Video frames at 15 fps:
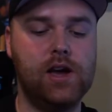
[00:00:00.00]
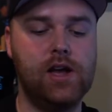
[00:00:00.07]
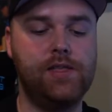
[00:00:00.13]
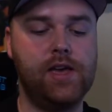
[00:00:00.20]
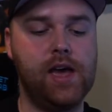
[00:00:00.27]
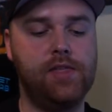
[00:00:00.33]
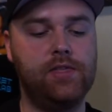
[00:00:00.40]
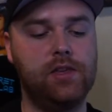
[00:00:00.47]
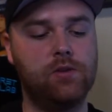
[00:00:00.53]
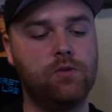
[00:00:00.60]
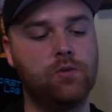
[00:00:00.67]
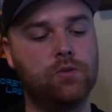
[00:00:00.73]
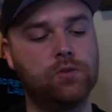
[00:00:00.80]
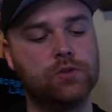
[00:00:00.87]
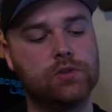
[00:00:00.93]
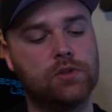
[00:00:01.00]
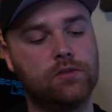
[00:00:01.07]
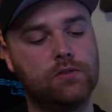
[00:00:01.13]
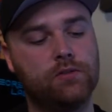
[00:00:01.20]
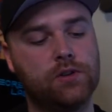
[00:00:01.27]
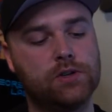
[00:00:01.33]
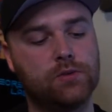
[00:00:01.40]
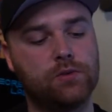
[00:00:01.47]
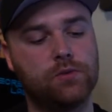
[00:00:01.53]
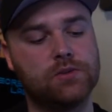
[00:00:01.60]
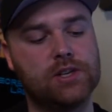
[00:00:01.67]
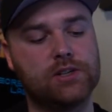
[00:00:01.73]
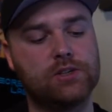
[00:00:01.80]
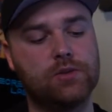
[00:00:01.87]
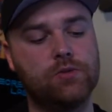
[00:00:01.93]
They had the old version where it was
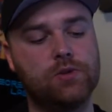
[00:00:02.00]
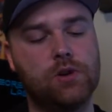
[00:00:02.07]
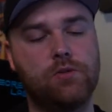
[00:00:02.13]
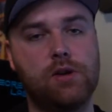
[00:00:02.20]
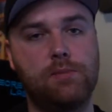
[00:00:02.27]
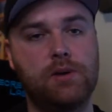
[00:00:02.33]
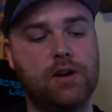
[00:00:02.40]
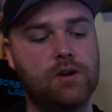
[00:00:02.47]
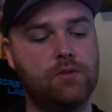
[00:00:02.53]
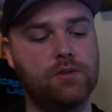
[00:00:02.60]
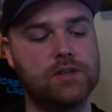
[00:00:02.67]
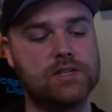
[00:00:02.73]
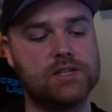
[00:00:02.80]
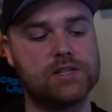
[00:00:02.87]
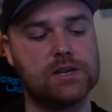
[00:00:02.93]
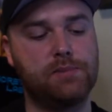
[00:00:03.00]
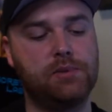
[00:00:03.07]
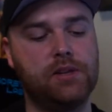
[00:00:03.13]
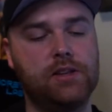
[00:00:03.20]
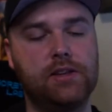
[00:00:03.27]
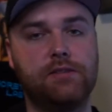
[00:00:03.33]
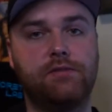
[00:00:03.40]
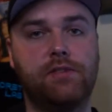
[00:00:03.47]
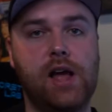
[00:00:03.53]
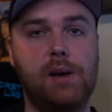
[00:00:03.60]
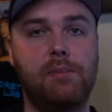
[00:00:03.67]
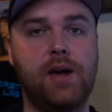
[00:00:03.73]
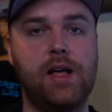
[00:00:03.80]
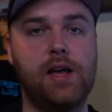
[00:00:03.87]
like two-tone up here, where this is completely flat